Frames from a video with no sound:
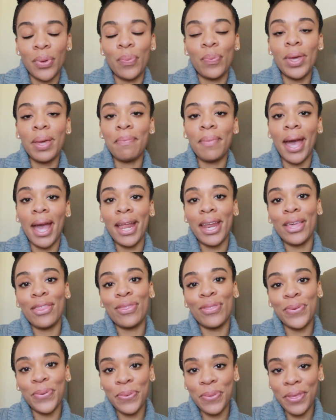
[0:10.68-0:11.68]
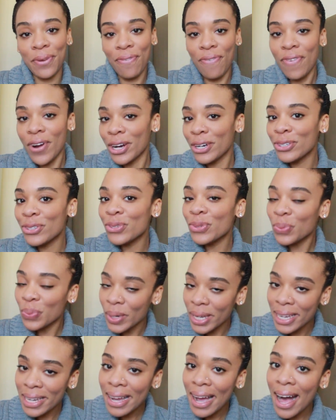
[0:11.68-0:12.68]
we made it through the first
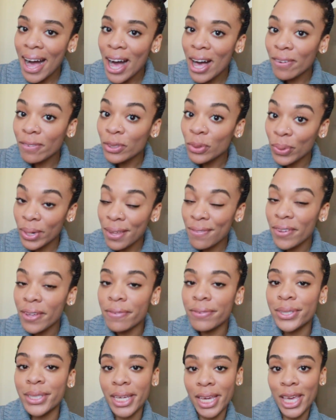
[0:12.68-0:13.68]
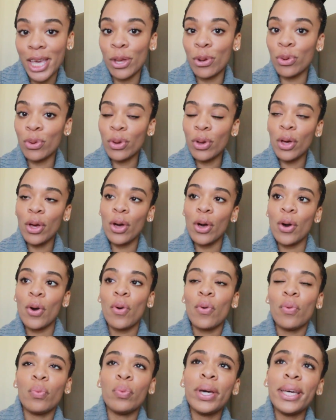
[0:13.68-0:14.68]
week of 2015,
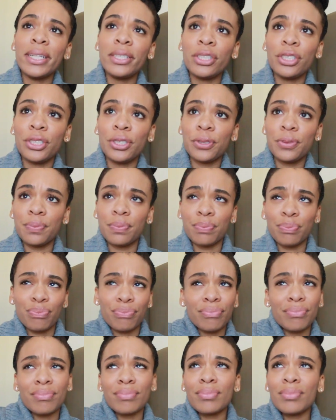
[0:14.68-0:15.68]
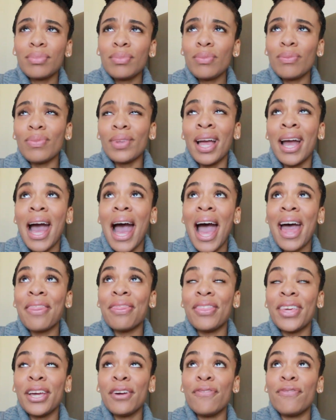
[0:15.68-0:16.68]
which I
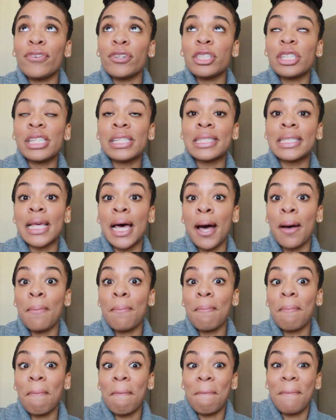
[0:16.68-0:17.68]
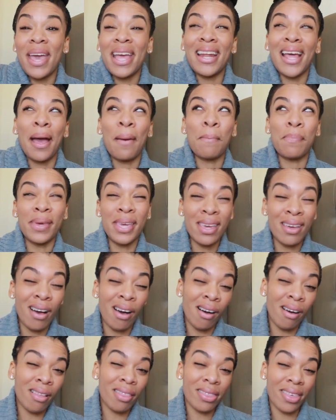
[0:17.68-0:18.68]
think for some may not be
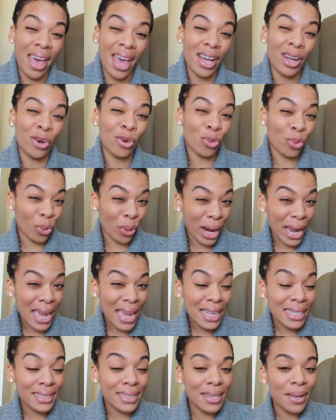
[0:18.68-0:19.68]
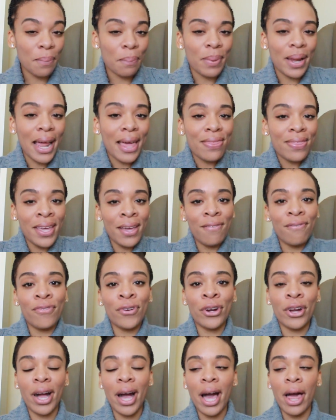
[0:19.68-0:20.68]
all that great, but I think
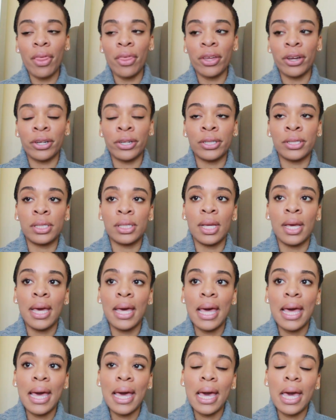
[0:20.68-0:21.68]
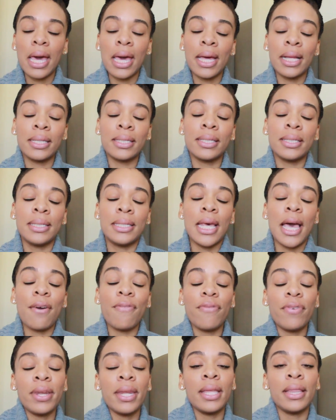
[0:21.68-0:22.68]
for others, it's
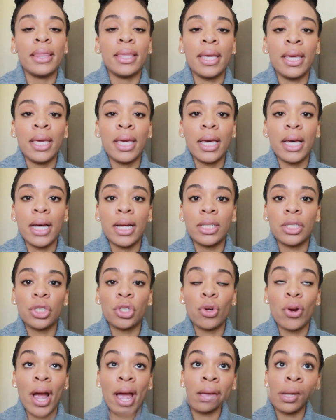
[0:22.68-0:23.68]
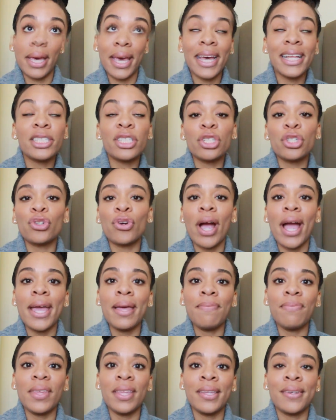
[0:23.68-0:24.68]
definitely a triumph. It's a
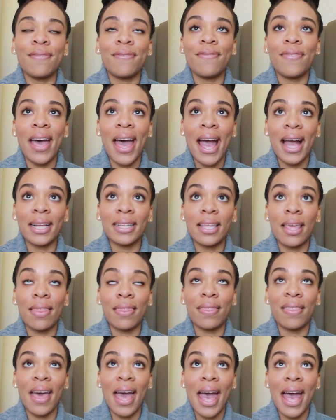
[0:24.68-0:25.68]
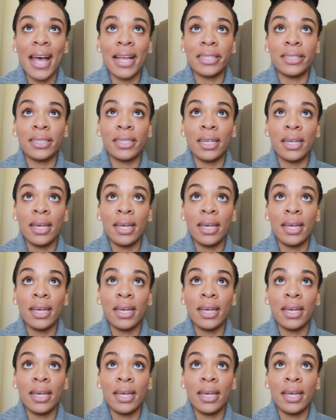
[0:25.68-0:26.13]
triumph in the fact that